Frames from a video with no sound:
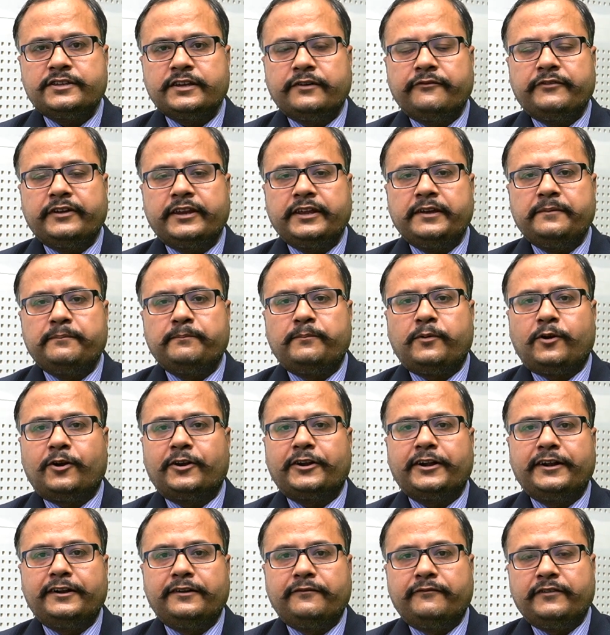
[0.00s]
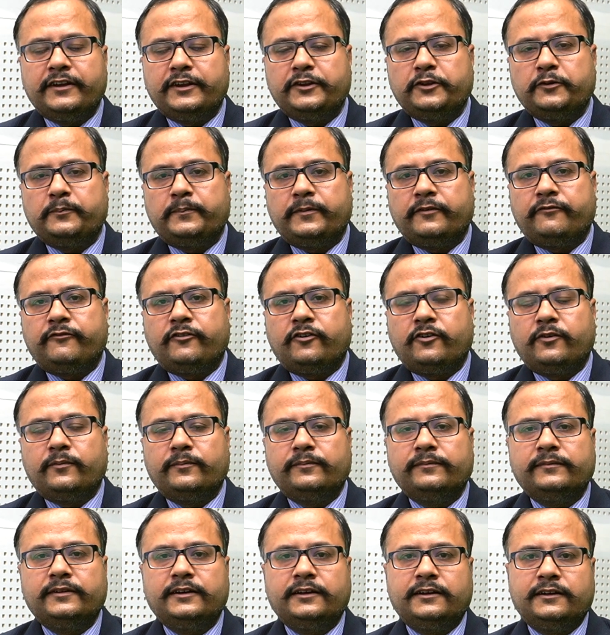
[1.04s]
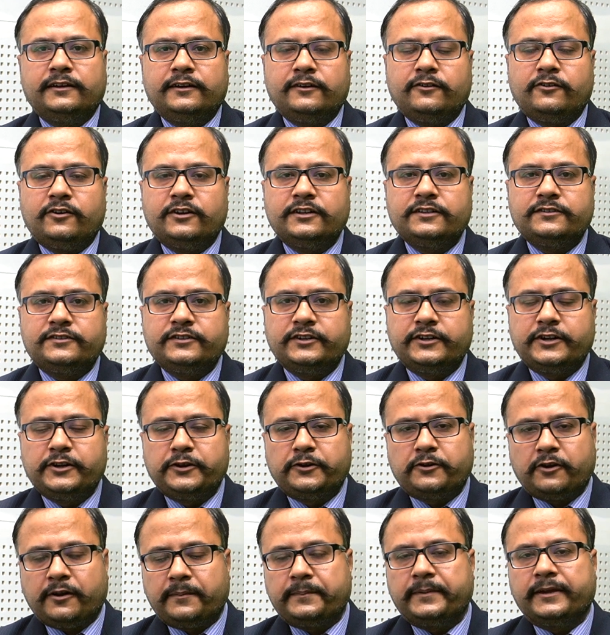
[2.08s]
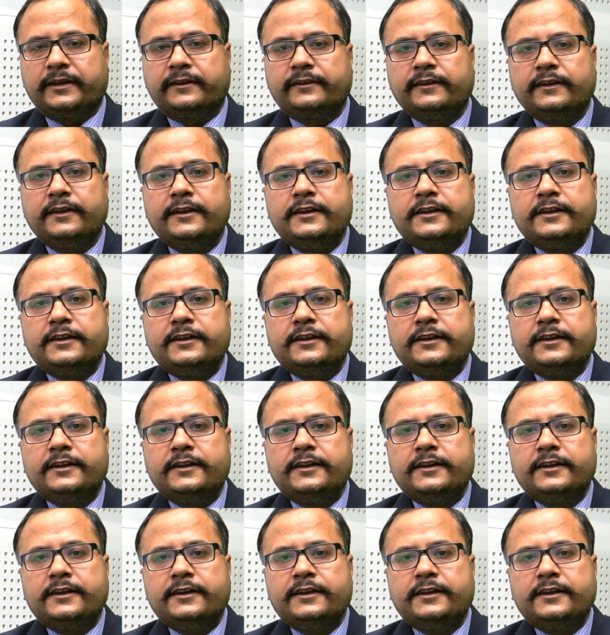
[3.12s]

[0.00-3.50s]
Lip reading: are very important when you perform on a certain topic.